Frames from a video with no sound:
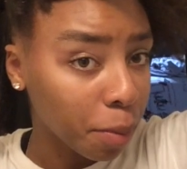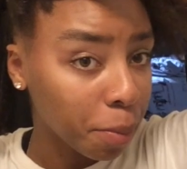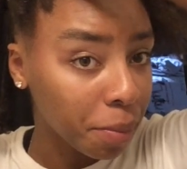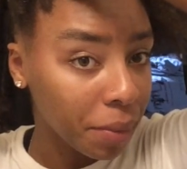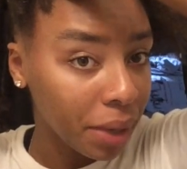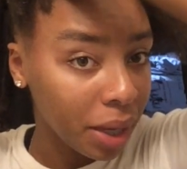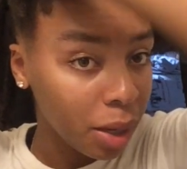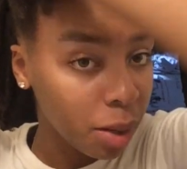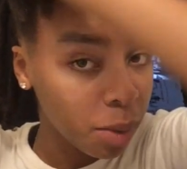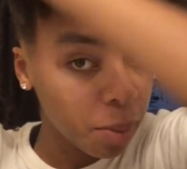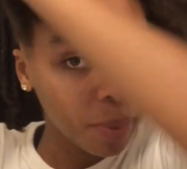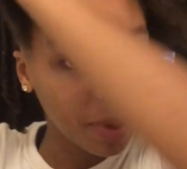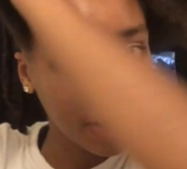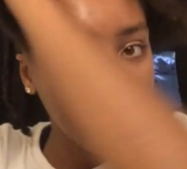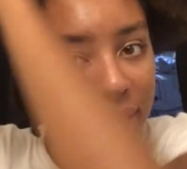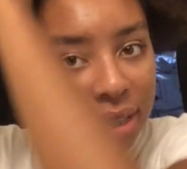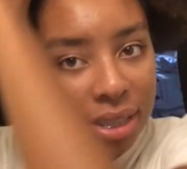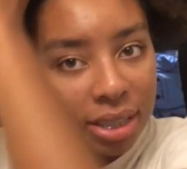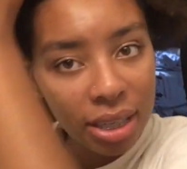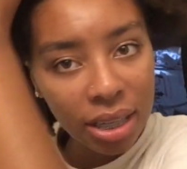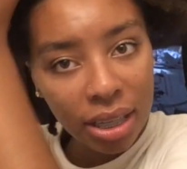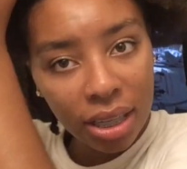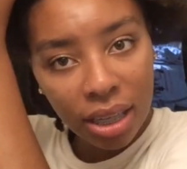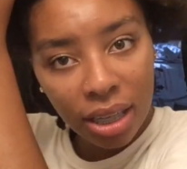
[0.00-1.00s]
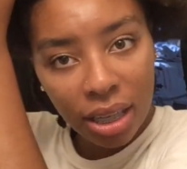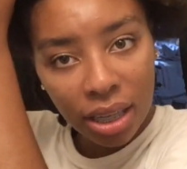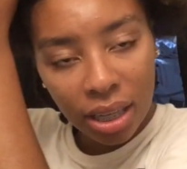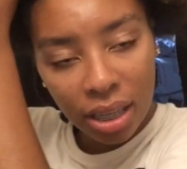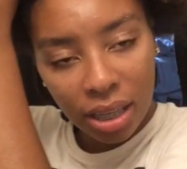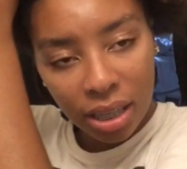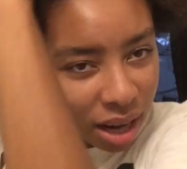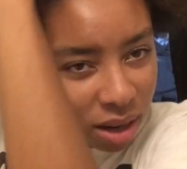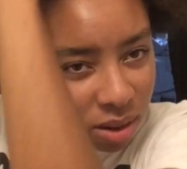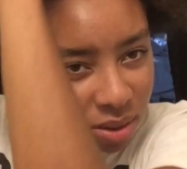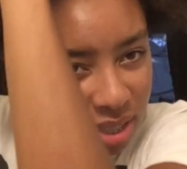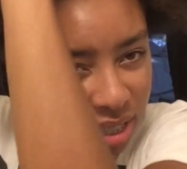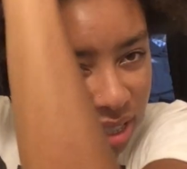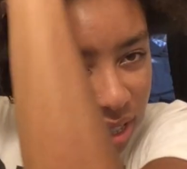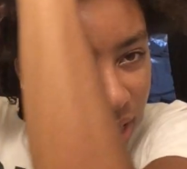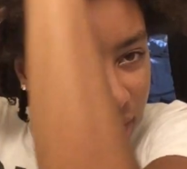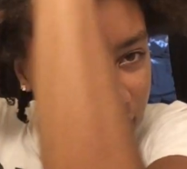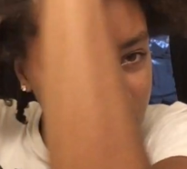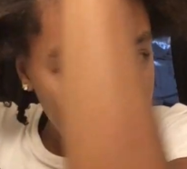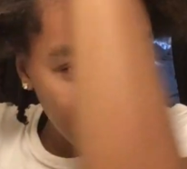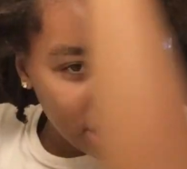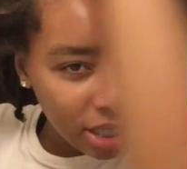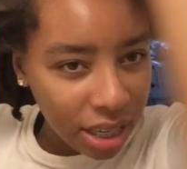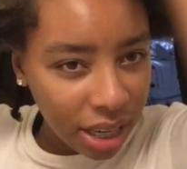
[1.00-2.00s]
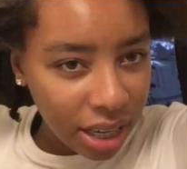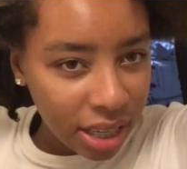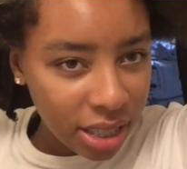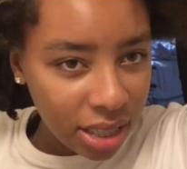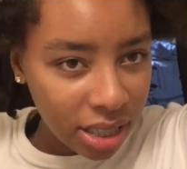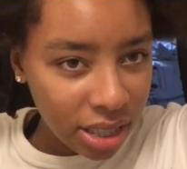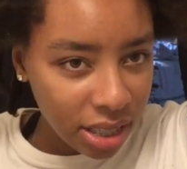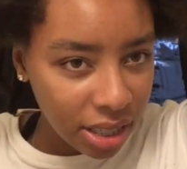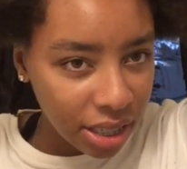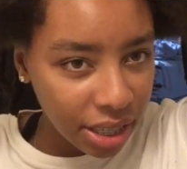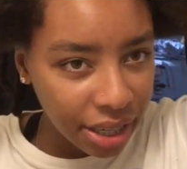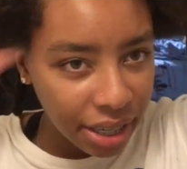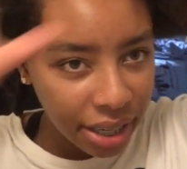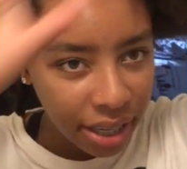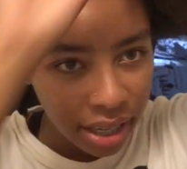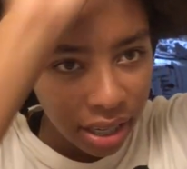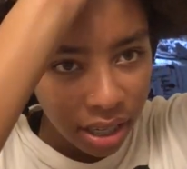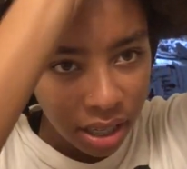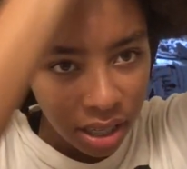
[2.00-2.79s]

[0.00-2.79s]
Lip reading: me personally, I don't see it's necessary.